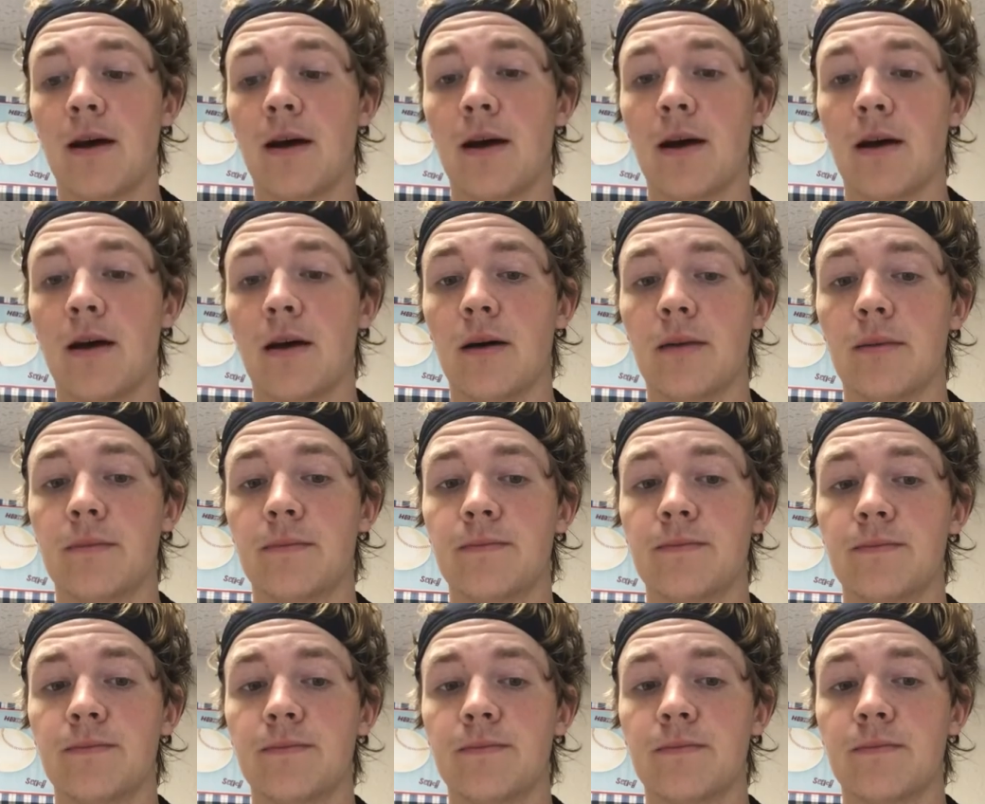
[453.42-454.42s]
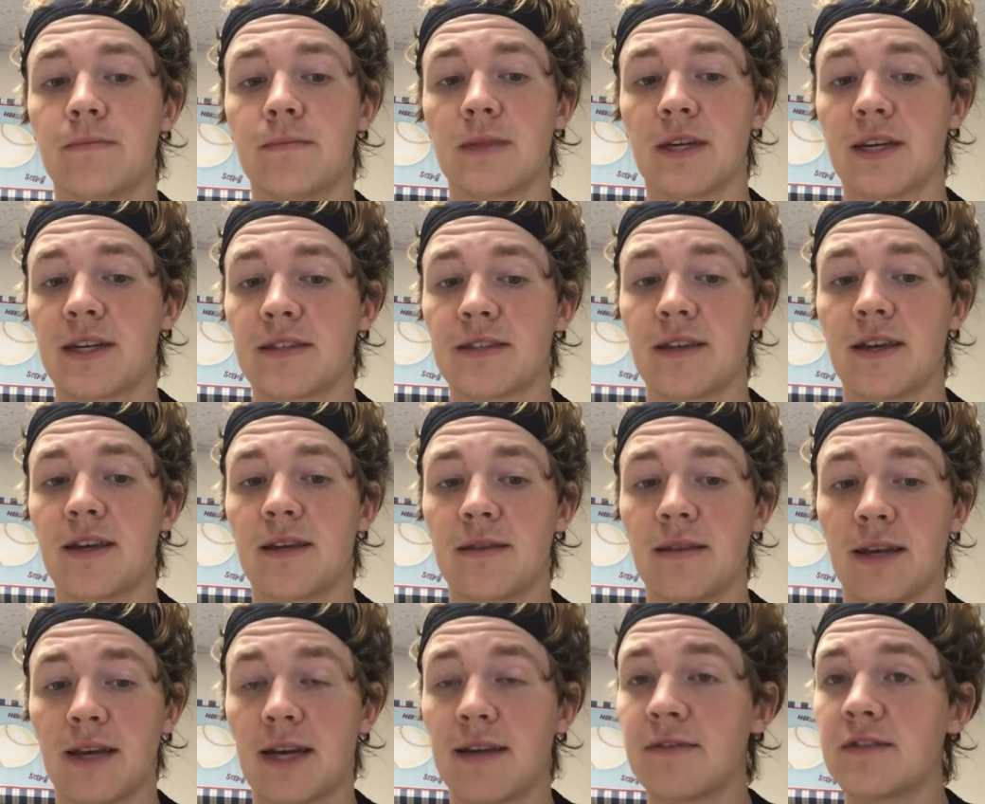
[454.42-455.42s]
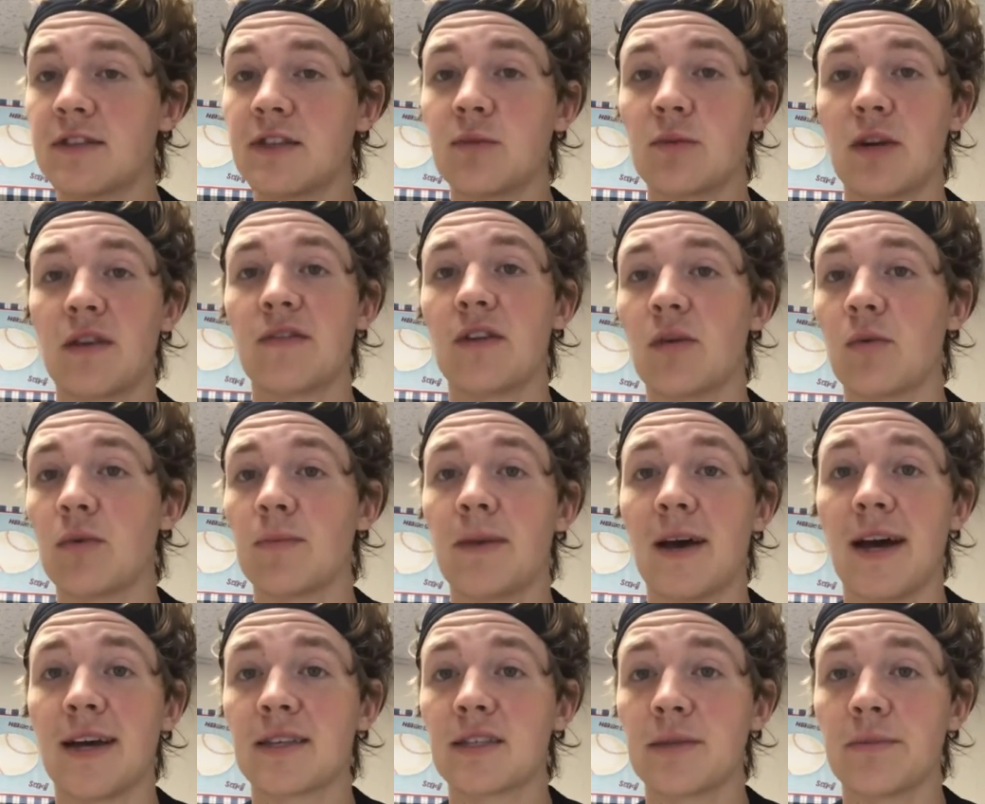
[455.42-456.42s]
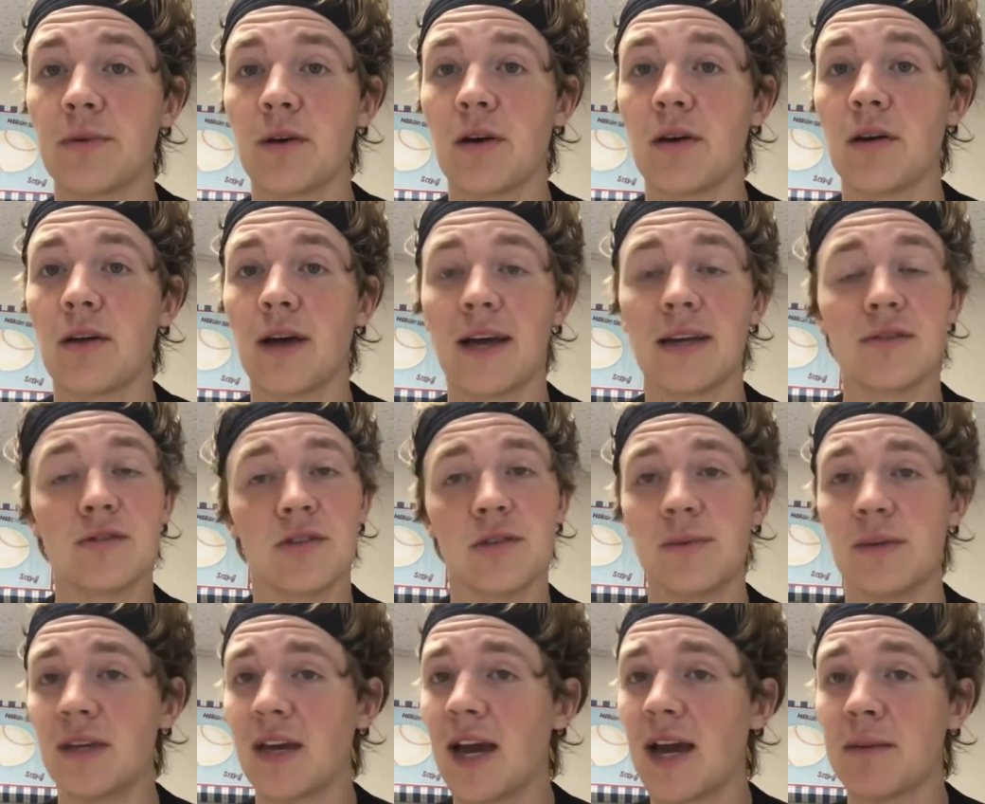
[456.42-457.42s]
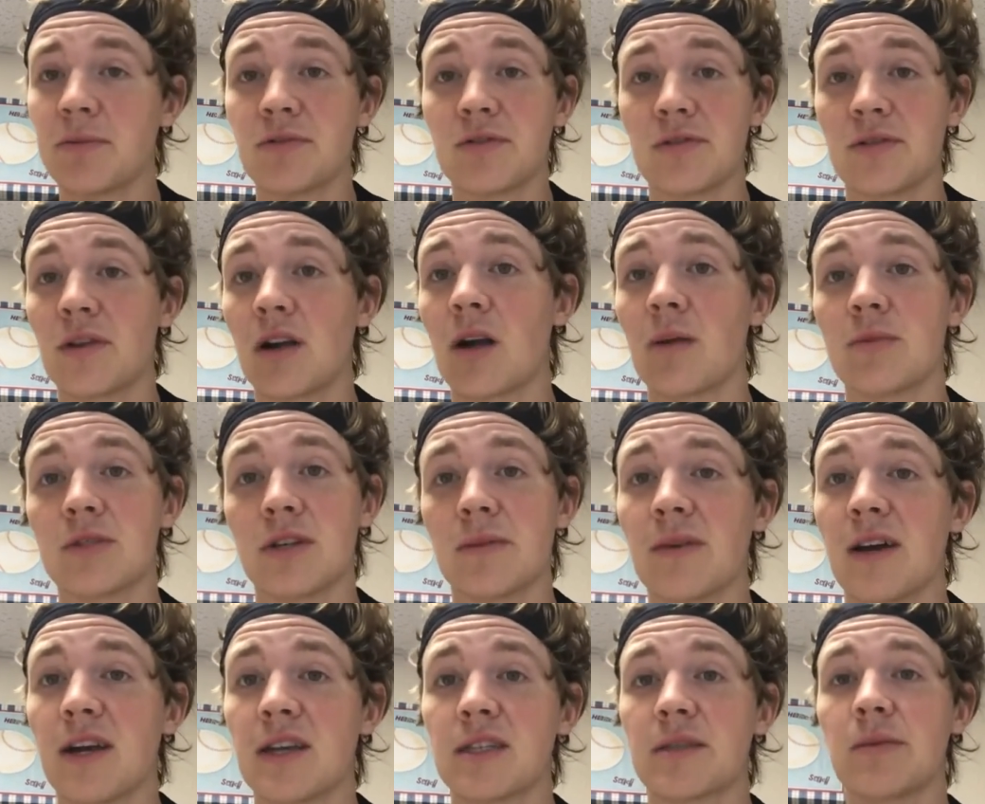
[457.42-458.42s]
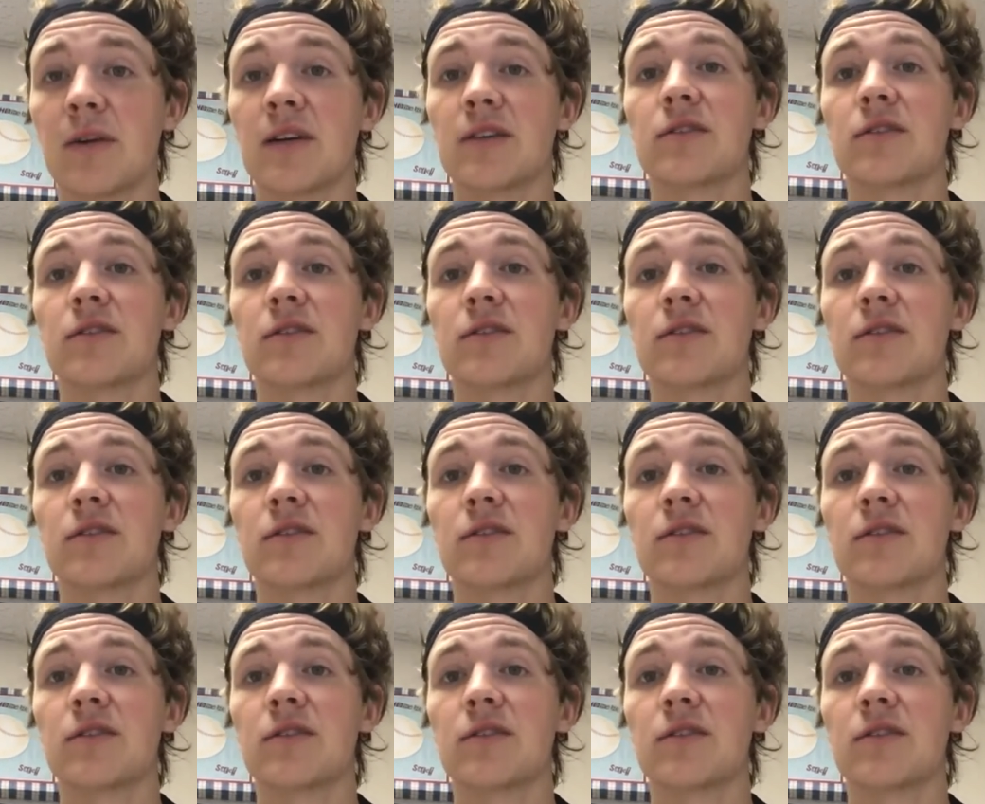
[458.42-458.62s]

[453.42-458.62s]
Like I said, I've seen what I've done with basketball. I used to be absolutely garbage at basketball.